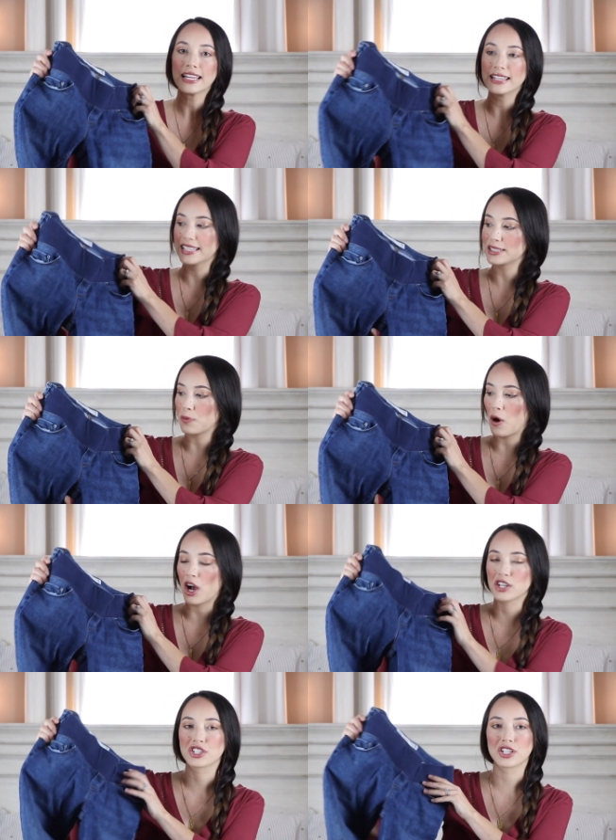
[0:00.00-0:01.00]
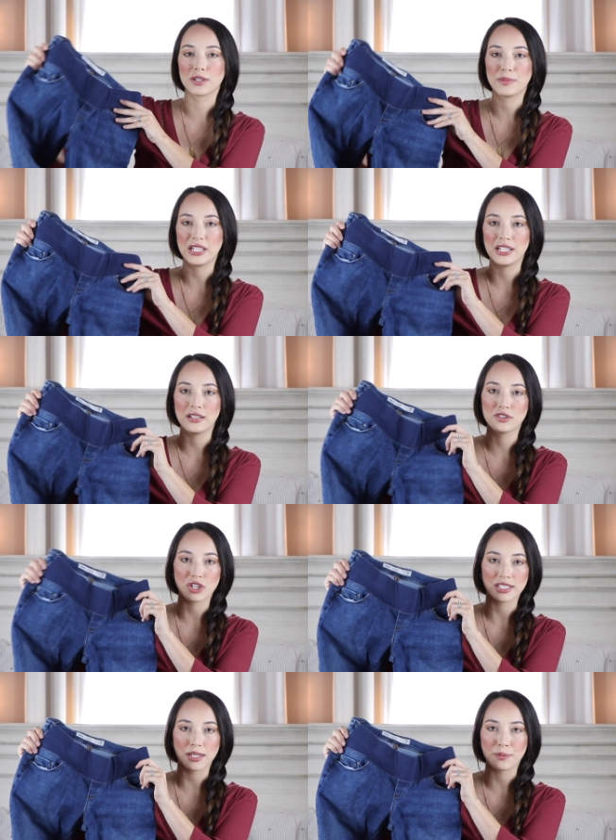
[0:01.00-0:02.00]
this wash could be
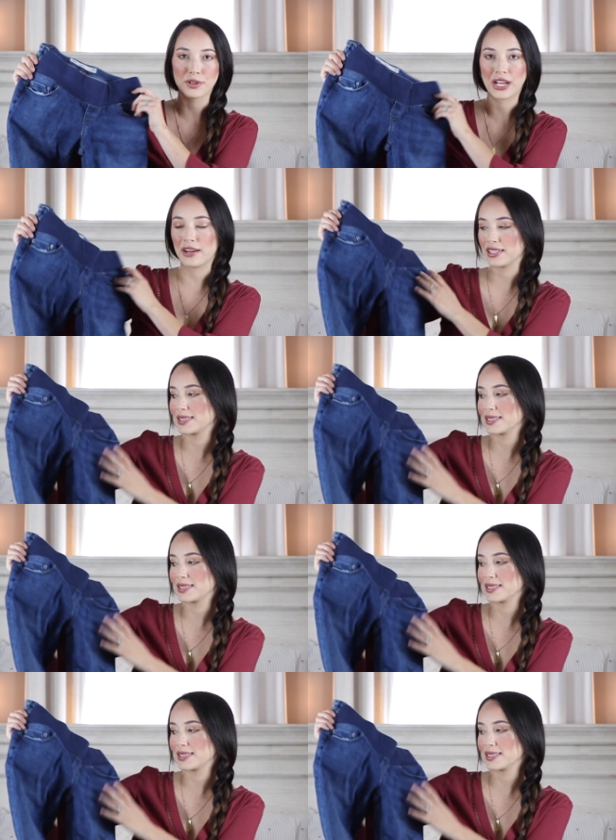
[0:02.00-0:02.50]
dressed up or down,